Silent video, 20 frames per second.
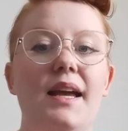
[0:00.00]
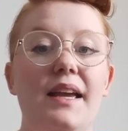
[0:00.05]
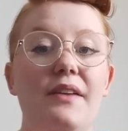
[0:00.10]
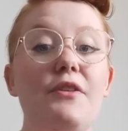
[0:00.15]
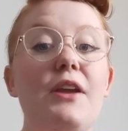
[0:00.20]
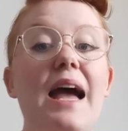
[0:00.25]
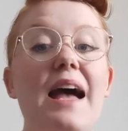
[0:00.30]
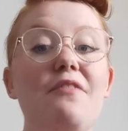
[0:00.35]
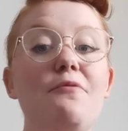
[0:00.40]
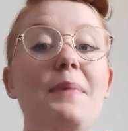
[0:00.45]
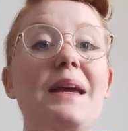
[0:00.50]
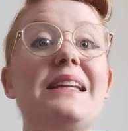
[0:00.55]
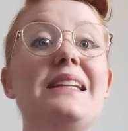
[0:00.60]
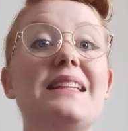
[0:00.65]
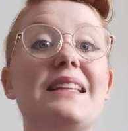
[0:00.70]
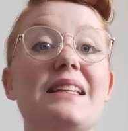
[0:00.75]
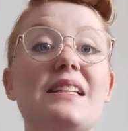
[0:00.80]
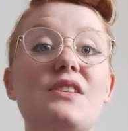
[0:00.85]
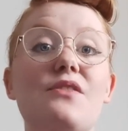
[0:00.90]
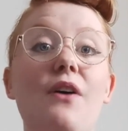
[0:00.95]
If you have made
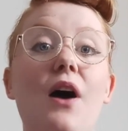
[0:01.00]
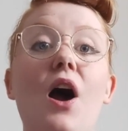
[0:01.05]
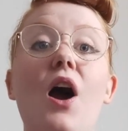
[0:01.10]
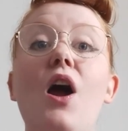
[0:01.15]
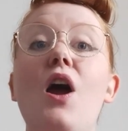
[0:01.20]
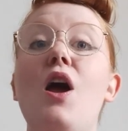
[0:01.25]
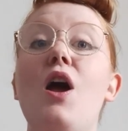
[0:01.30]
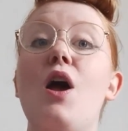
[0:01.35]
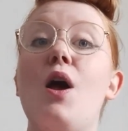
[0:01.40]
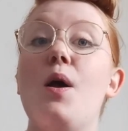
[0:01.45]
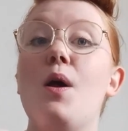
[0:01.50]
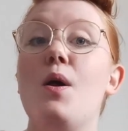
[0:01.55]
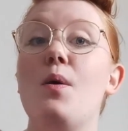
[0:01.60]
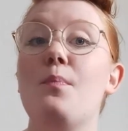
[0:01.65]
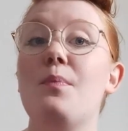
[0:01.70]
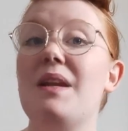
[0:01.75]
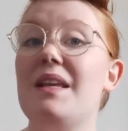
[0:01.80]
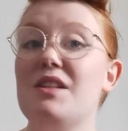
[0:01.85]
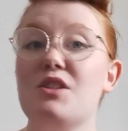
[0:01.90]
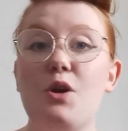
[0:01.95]
it this far,
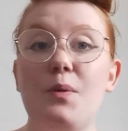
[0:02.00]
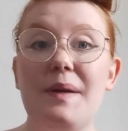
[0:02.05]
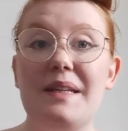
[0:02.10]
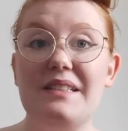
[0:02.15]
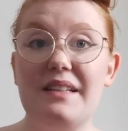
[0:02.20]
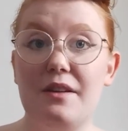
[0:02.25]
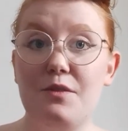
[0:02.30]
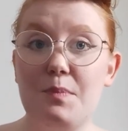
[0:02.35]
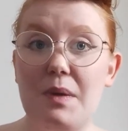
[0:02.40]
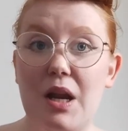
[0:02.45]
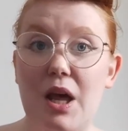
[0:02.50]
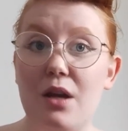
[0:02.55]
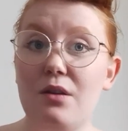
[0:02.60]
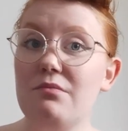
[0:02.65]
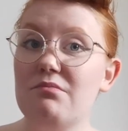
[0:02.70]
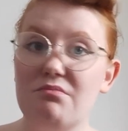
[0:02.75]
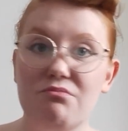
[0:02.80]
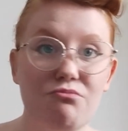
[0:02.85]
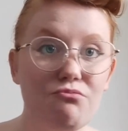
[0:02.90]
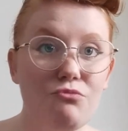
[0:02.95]
please comment down below
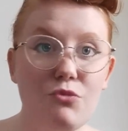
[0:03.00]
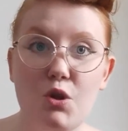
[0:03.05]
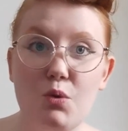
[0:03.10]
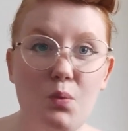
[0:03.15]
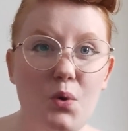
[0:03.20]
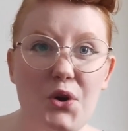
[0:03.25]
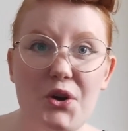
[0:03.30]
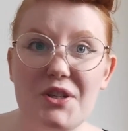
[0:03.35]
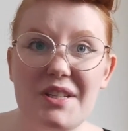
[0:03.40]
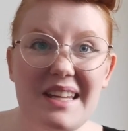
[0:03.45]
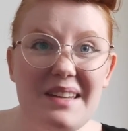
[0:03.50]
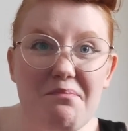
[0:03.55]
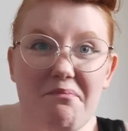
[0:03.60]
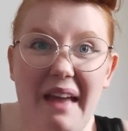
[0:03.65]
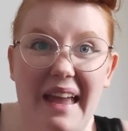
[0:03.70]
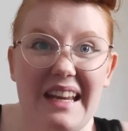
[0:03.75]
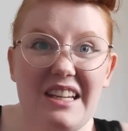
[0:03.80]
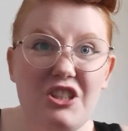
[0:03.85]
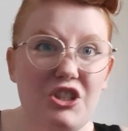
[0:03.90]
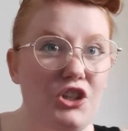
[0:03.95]
the word
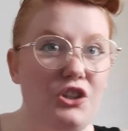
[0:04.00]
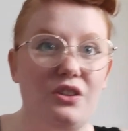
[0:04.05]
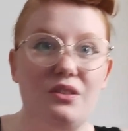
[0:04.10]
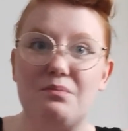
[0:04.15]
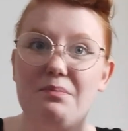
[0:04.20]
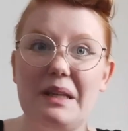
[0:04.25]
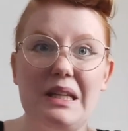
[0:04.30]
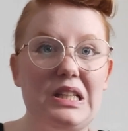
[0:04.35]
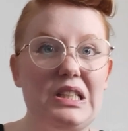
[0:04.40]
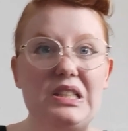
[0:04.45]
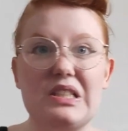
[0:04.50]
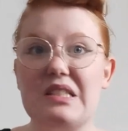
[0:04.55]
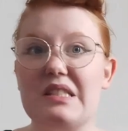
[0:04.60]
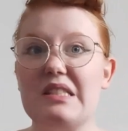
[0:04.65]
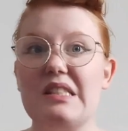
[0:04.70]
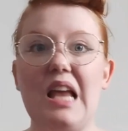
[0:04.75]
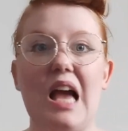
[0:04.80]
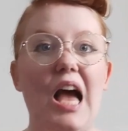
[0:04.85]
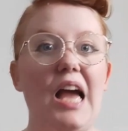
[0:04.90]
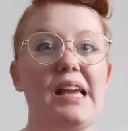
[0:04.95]
impatient,
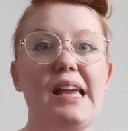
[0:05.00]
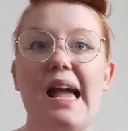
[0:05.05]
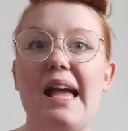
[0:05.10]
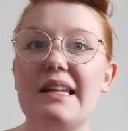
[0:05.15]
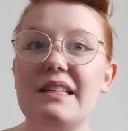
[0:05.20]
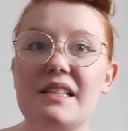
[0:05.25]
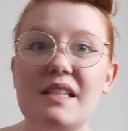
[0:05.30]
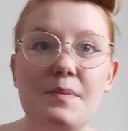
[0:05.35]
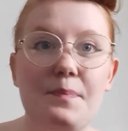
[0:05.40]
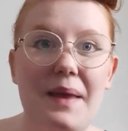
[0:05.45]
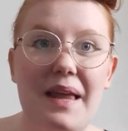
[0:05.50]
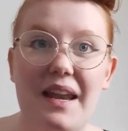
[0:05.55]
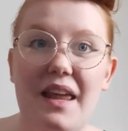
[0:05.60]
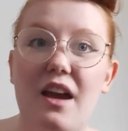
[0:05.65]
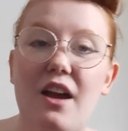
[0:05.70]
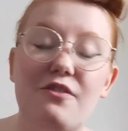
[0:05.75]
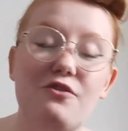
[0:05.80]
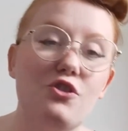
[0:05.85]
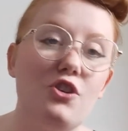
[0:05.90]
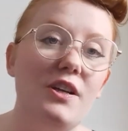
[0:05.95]
because I can't spell
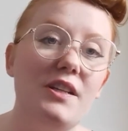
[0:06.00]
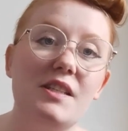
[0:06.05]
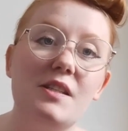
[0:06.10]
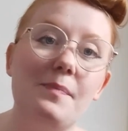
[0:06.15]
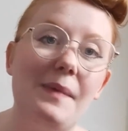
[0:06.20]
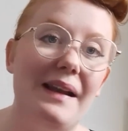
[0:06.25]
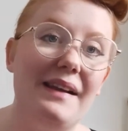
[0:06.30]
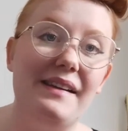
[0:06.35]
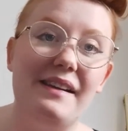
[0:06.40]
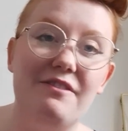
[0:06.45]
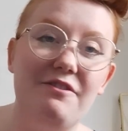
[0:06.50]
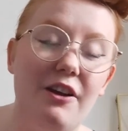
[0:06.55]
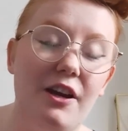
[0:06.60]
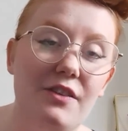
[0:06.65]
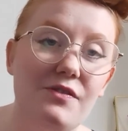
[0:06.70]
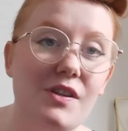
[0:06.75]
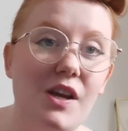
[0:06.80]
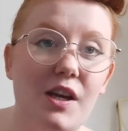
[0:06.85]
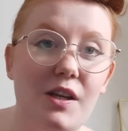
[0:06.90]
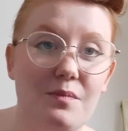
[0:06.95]
it. I've tried spelling it
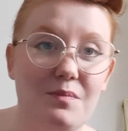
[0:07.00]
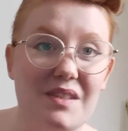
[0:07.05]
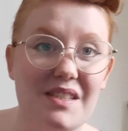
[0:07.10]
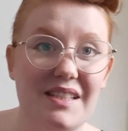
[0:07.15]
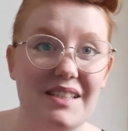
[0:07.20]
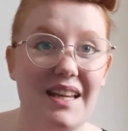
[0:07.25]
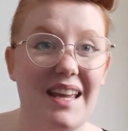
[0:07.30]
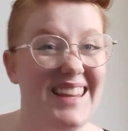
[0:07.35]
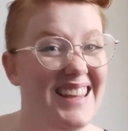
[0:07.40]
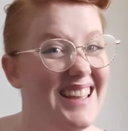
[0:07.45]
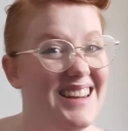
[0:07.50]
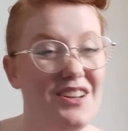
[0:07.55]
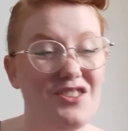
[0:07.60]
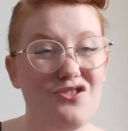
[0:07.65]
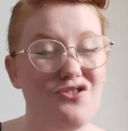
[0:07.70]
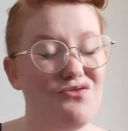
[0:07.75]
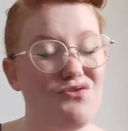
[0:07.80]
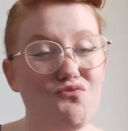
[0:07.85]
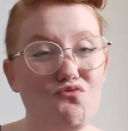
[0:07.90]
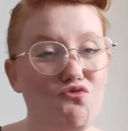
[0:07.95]
5 times today and I
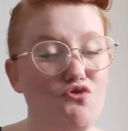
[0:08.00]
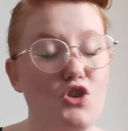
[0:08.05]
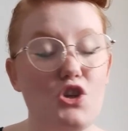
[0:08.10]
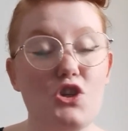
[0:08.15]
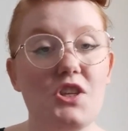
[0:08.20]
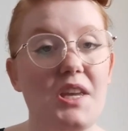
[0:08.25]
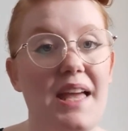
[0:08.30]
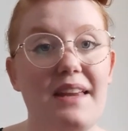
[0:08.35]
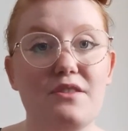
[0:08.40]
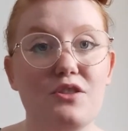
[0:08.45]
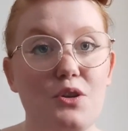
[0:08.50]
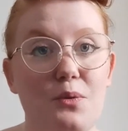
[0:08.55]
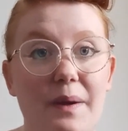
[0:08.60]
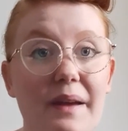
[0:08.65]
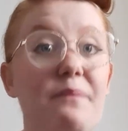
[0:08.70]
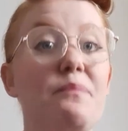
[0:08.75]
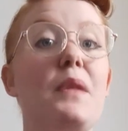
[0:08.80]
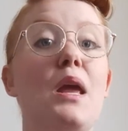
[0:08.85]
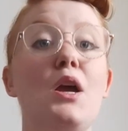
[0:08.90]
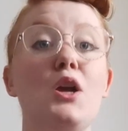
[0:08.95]
just can't do
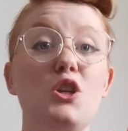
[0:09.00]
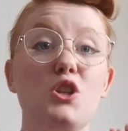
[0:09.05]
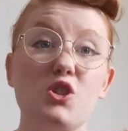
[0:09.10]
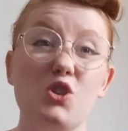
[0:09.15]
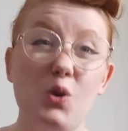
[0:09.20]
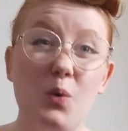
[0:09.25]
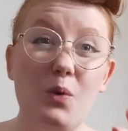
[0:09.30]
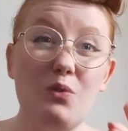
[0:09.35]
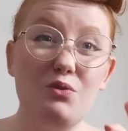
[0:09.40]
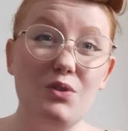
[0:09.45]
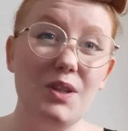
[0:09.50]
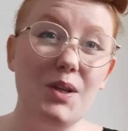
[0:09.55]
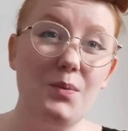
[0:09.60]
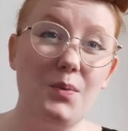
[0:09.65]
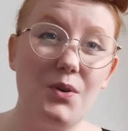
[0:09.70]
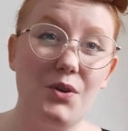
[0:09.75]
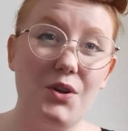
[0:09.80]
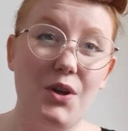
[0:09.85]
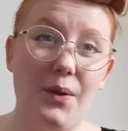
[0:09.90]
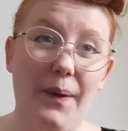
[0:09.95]
it. So I really
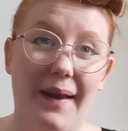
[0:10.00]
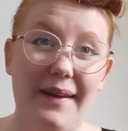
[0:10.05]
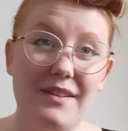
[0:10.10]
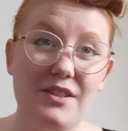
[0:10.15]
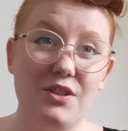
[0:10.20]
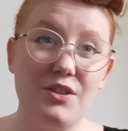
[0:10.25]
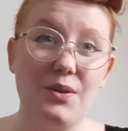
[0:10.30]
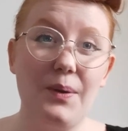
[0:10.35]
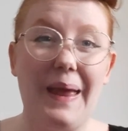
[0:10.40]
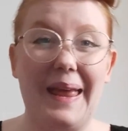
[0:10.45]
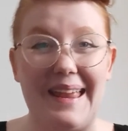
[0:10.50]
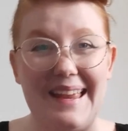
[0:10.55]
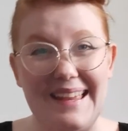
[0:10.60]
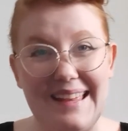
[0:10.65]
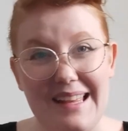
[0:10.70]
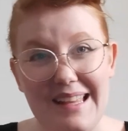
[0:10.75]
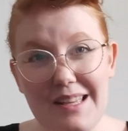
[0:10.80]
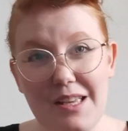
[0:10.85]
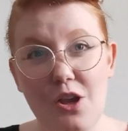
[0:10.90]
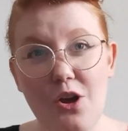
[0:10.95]
want to know how to do it.
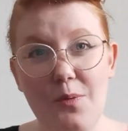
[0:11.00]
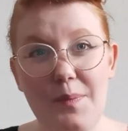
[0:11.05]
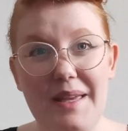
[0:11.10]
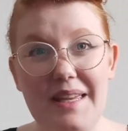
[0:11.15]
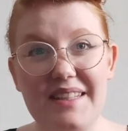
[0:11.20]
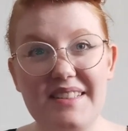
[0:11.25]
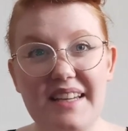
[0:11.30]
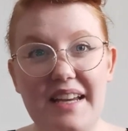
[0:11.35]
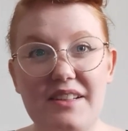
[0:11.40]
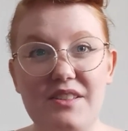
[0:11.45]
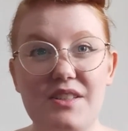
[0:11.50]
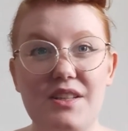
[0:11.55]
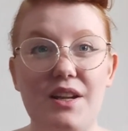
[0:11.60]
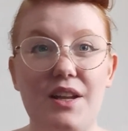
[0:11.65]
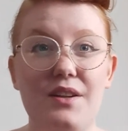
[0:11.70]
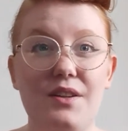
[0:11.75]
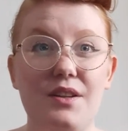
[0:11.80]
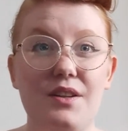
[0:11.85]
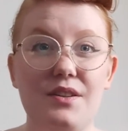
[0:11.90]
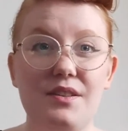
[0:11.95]
Comment it down
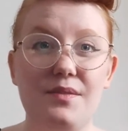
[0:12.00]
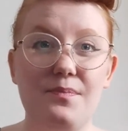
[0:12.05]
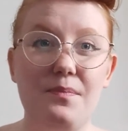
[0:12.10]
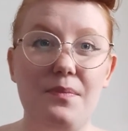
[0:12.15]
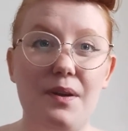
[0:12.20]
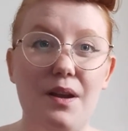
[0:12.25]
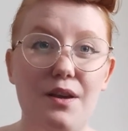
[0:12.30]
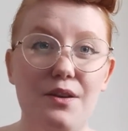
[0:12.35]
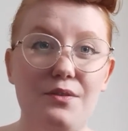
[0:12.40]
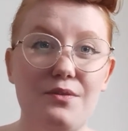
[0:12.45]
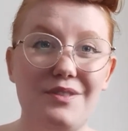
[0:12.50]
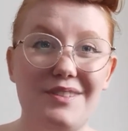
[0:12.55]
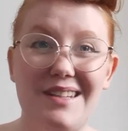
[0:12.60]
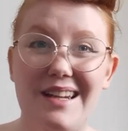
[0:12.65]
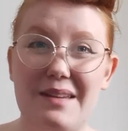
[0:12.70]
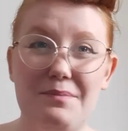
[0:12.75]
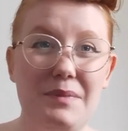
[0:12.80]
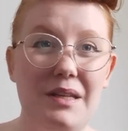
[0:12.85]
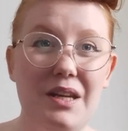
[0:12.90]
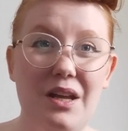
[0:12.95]
below to
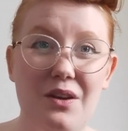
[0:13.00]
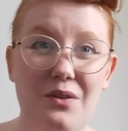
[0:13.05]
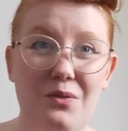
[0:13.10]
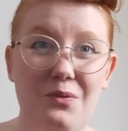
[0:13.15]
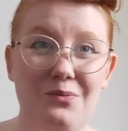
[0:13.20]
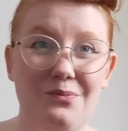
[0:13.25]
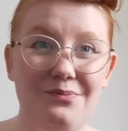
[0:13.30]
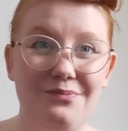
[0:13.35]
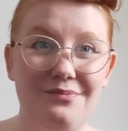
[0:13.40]
let me know.